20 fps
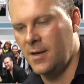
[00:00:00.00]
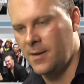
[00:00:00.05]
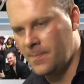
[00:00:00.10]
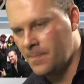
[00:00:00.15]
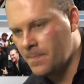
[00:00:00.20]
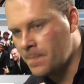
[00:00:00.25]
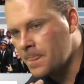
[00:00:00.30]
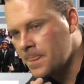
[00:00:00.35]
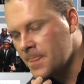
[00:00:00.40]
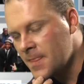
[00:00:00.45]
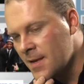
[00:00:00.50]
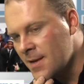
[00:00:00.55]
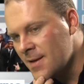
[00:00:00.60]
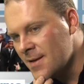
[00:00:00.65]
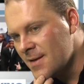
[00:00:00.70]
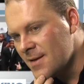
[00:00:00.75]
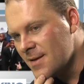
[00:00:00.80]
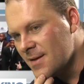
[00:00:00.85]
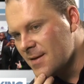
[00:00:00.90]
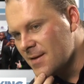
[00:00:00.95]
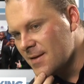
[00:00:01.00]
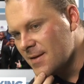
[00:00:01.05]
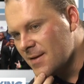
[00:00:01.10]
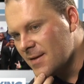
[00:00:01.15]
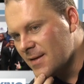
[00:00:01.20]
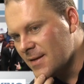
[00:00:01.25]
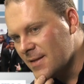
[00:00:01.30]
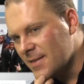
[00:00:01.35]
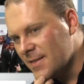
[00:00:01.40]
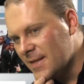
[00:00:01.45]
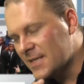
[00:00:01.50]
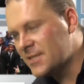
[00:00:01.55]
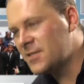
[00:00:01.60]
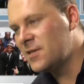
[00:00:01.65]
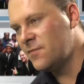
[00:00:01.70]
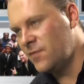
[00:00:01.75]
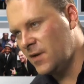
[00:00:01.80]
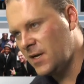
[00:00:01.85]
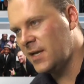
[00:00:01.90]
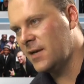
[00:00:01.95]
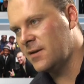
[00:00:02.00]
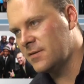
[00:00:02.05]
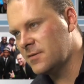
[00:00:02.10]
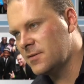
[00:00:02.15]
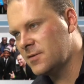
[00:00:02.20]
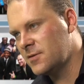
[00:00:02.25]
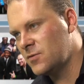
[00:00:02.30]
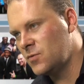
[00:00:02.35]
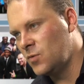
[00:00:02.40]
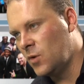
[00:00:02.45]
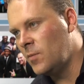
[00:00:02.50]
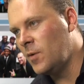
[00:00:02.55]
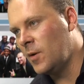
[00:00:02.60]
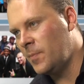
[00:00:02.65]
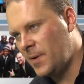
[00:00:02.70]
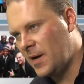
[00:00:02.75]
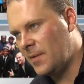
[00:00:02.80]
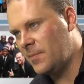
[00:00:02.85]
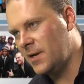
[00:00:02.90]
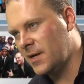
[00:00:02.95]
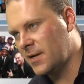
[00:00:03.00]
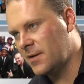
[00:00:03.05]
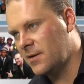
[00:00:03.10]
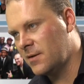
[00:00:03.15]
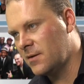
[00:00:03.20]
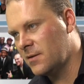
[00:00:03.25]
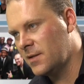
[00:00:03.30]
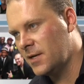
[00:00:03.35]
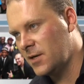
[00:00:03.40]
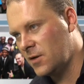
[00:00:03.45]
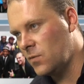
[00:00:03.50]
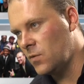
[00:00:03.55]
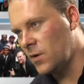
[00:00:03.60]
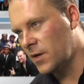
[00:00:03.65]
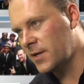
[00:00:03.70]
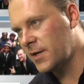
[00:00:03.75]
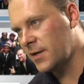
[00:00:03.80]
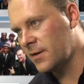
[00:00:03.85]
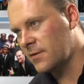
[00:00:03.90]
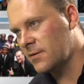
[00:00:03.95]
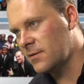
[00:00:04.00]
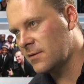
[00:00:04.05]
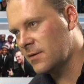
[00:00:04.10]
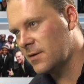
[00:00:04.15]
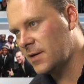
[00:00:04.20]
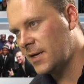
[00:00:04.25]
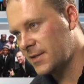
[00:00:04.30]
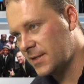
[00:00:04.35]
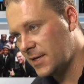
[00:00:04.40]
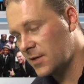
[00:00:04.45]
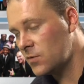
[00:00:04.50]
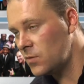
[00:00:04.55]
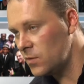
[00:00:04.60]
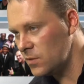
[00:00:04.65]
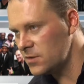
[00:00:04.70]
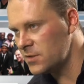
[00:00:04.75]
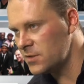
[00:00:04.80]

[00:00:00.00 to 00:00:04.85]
that there's civilians, normal public, that are working at that